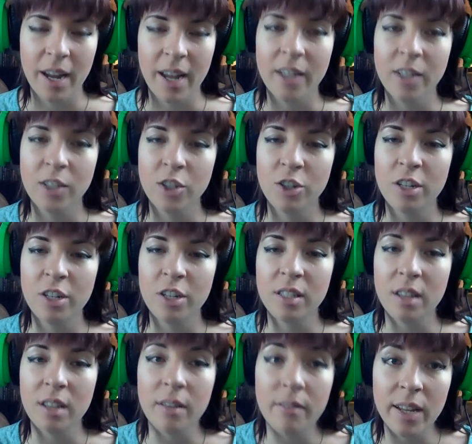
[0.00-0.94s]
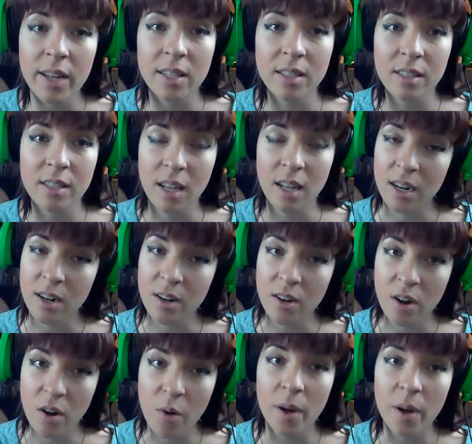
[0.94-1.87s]
and she is convinced that
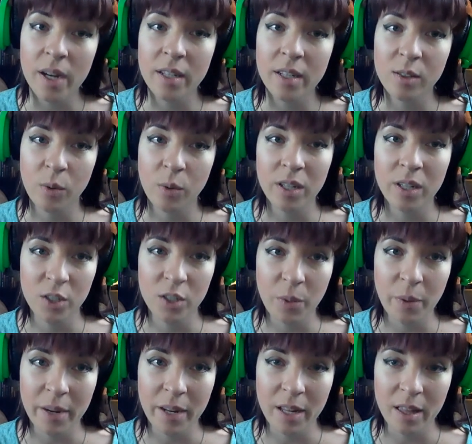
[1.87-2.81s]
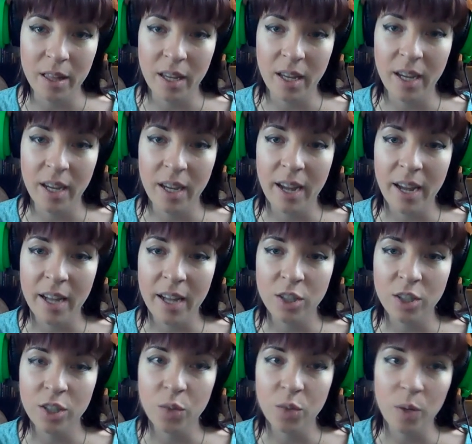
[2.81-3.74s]
no one is going to do anything, and
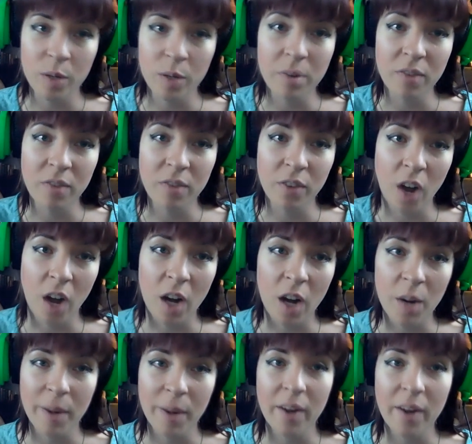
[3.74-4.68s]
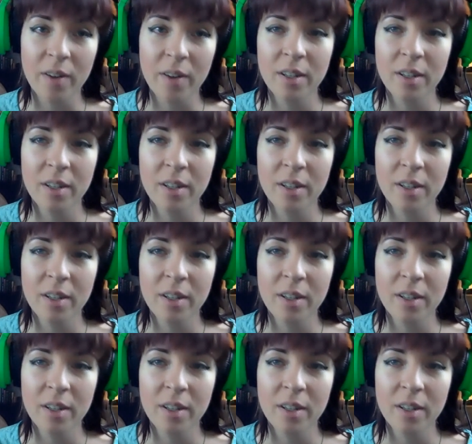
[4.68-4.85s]
she's going to be forgotten about.